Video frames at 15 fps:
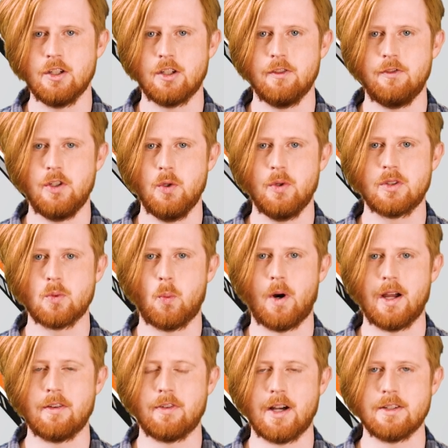to view its
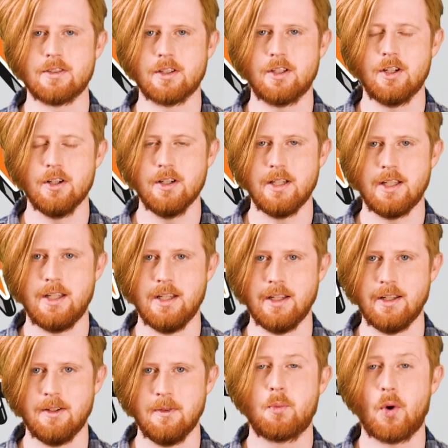Wi-Fi security
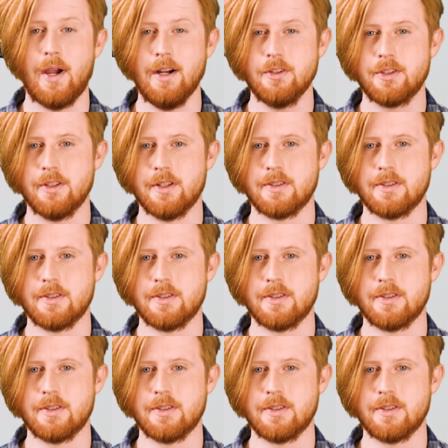key. Prior to